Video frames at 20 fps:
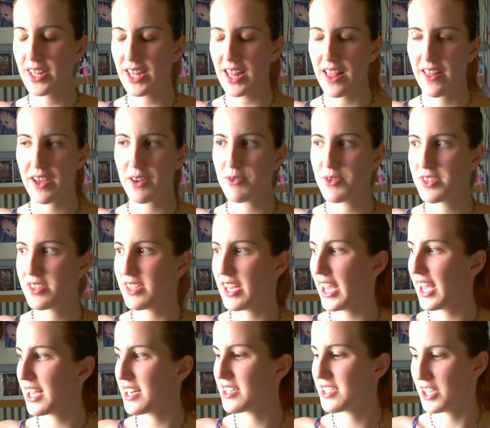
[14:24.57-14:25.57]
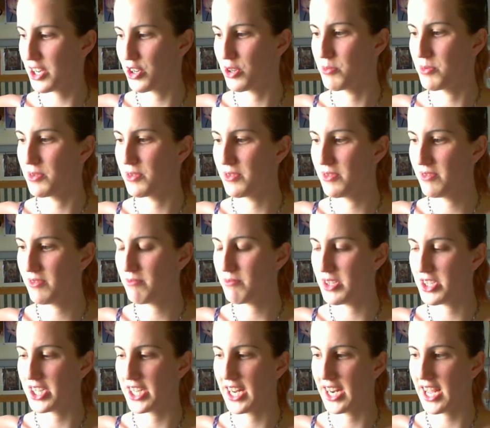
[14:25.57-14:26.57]
That was a terrible
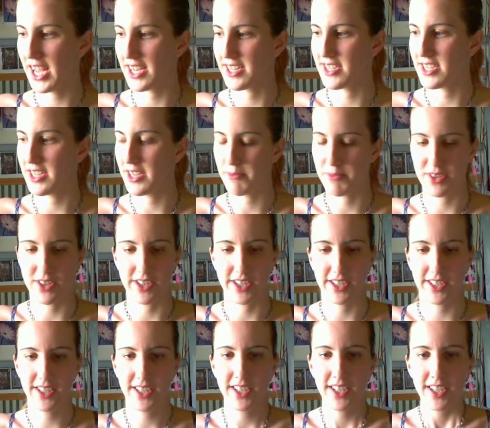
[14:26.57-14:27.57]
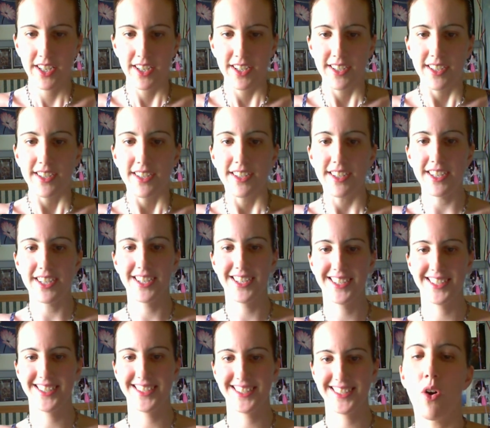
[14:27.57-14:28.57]
Michigan accent, I'm sorry.
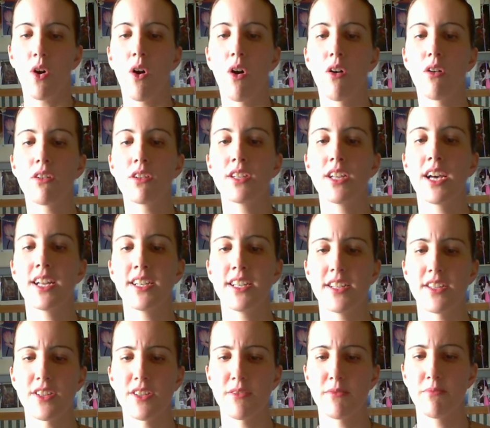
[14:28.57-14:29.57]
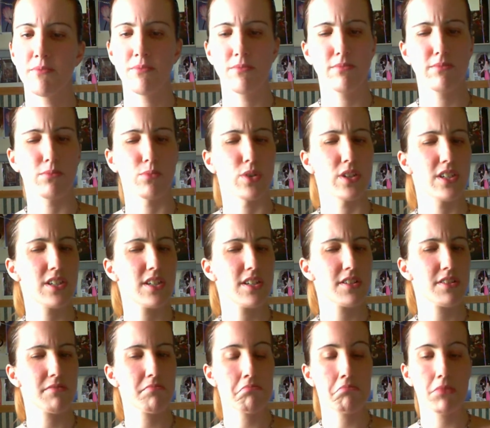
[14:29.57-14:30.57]
Onanism
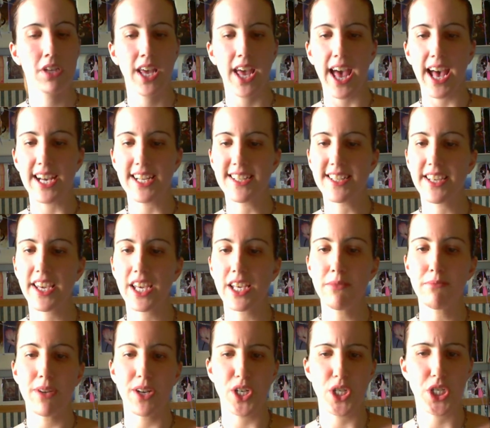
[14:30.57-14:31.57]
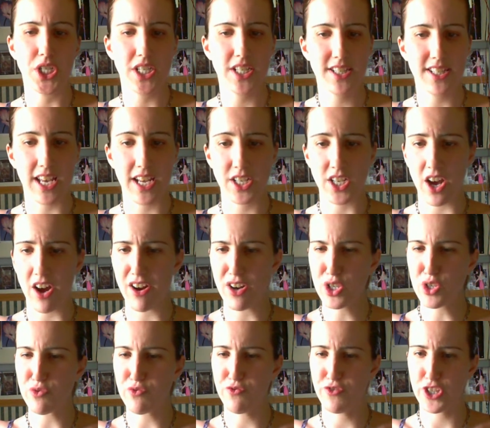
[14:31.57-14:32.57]
and gay marriages and
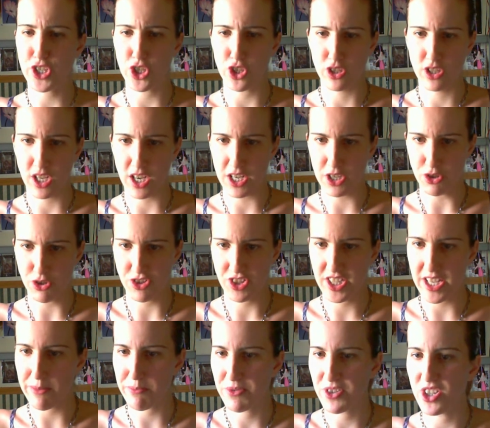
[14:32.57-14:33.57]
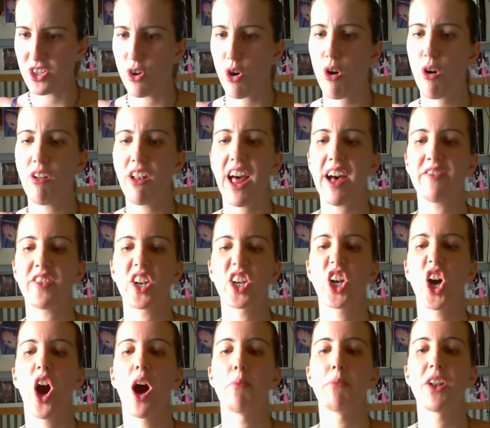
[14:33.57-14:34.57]
artificial contraception all have a
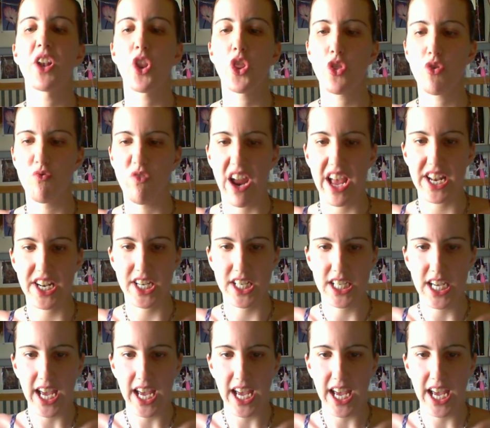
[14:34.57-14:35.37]
common thread,